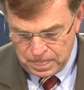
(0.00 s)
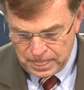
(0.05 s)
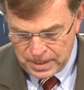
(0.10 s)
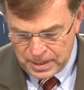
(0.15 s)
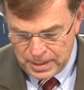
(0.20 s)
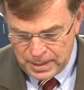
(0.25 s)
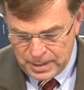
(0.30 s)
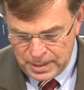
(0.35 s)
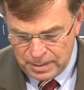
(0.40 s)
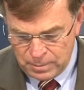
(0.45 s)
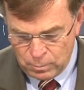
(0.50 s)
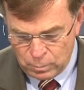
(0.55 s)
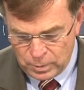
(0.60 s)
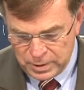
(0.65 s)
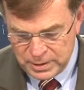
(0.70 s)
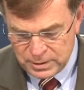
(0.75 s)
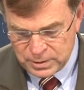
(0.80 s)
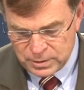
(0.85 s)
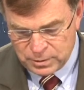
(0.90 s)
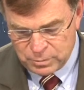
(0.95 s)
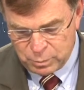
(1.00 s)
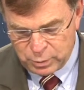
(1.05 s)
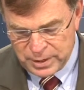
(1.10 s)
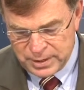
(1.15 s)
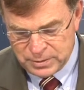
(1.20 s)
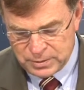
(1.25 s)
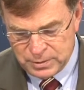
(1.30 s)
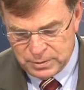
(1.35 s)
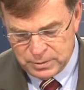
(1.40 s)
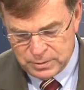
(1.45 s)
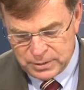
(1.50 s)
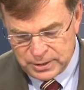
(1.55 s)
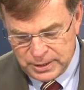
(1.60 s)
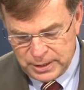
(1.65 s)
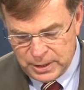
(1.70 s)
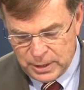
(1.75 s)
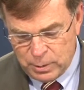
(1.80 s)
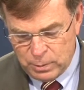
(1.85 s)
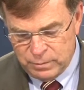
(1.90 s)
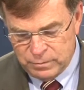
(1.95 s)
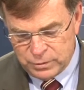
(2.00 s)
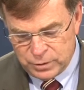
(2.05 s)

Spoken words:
and Reese is President and CEO